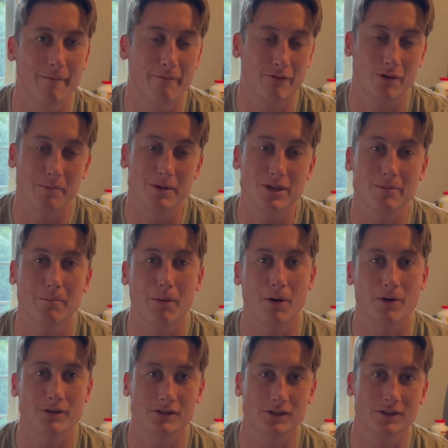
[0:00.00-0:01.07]
For me
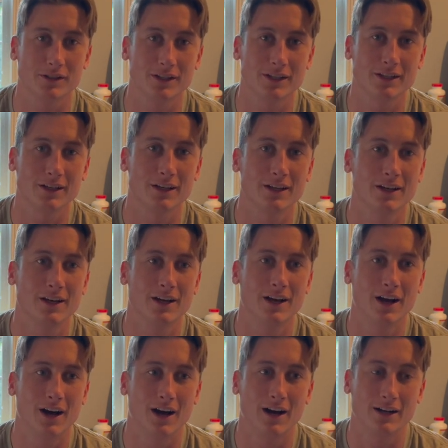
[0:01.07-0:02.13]
personally,
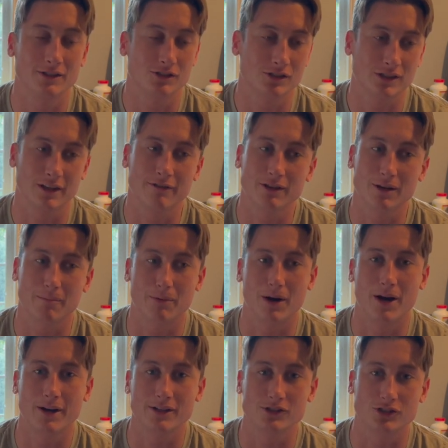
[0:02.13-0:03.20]
just living
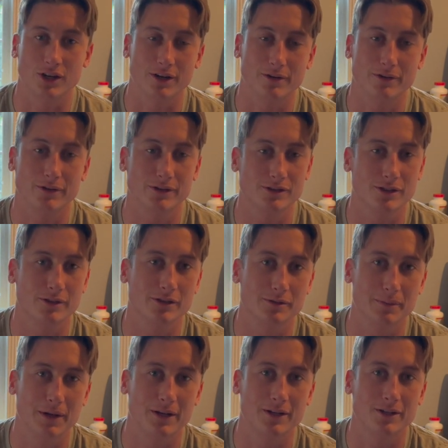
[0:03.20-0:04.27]
abroad in general has always
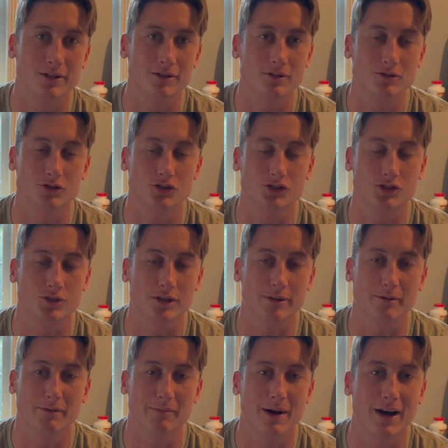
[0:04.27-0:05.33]
been a huge dream
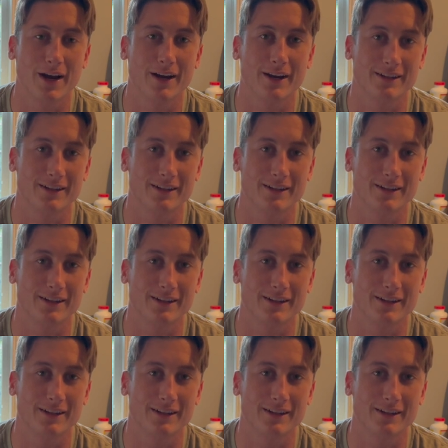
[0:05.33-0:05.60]
of mine,